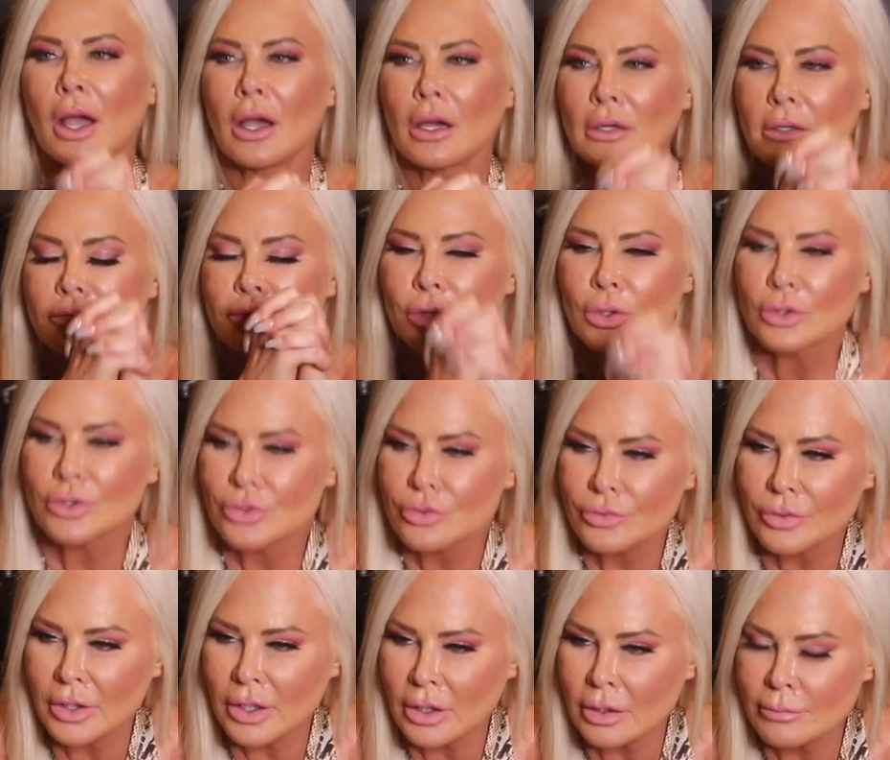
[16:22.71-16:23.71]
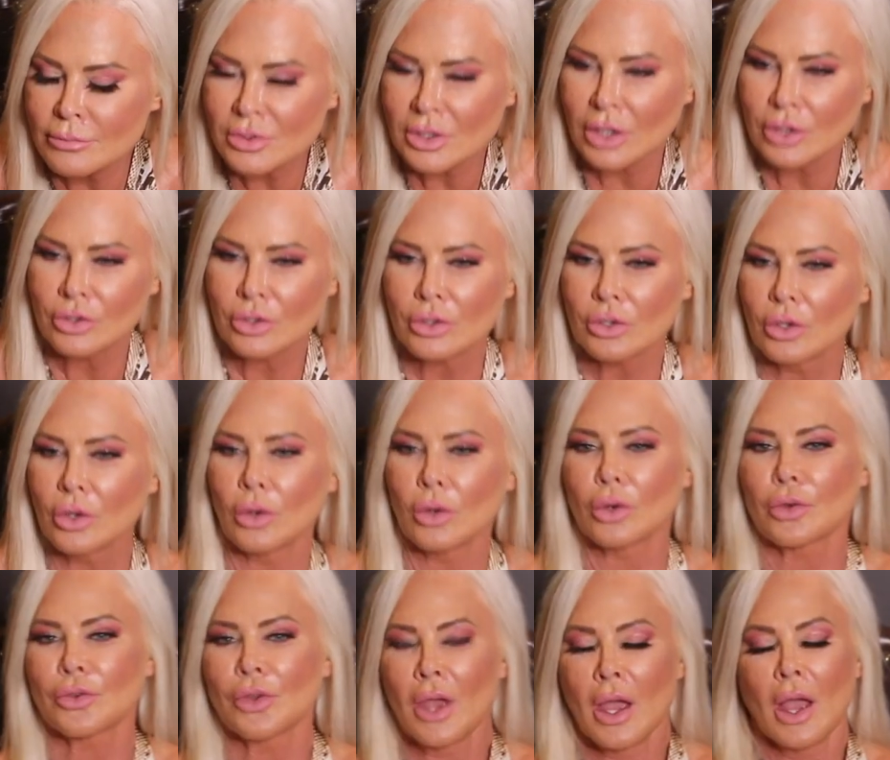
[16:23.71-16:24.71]
out of your dreams and your
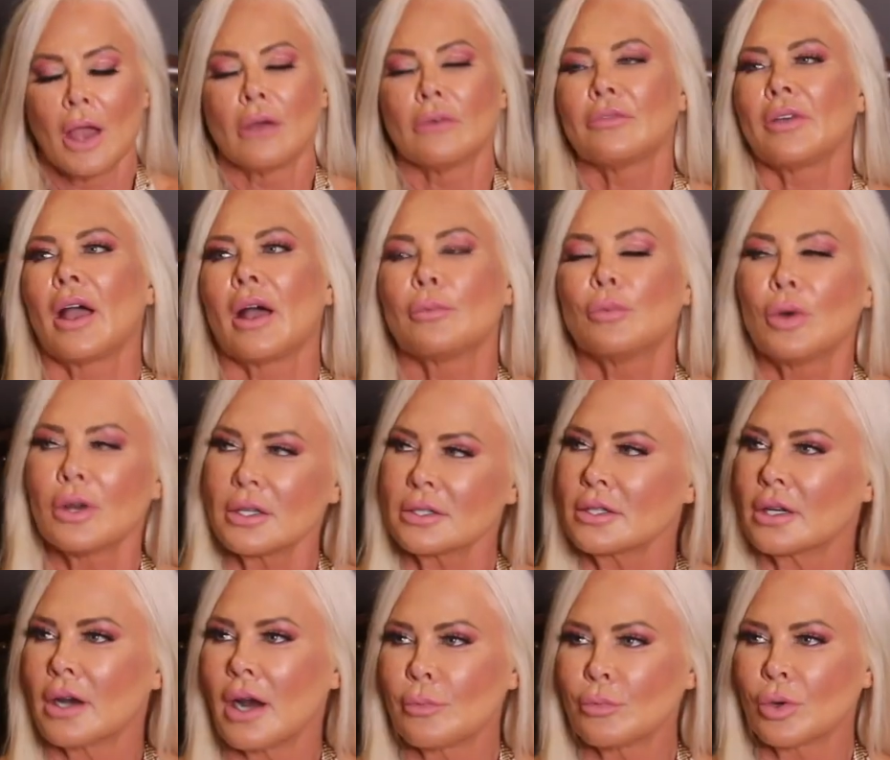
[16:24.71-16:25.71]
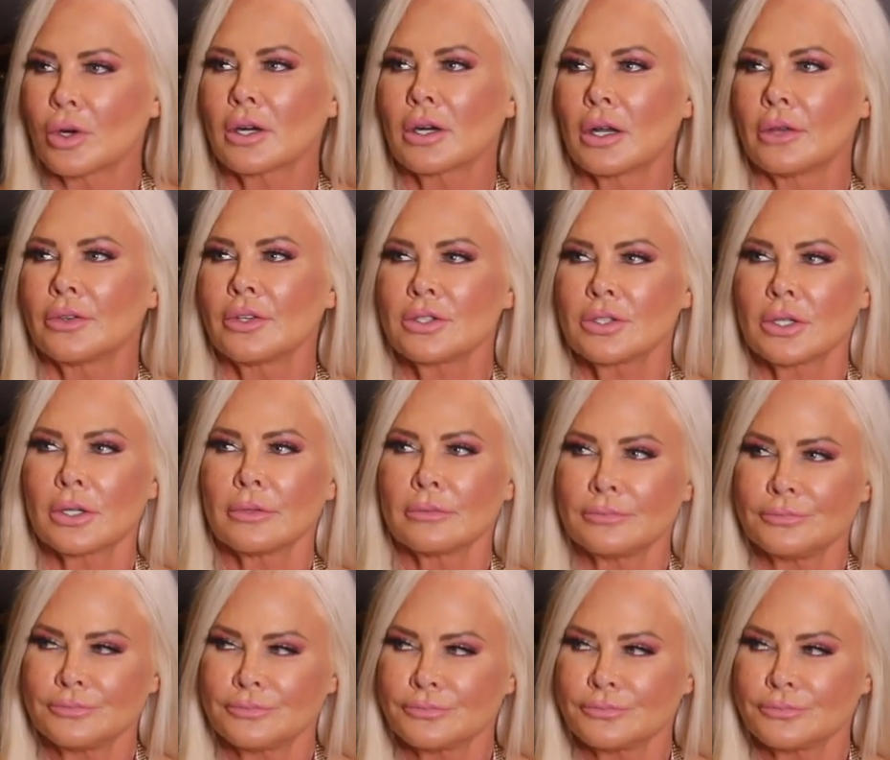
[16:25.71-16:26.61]
goals. Fab, what is it I'm working on this year?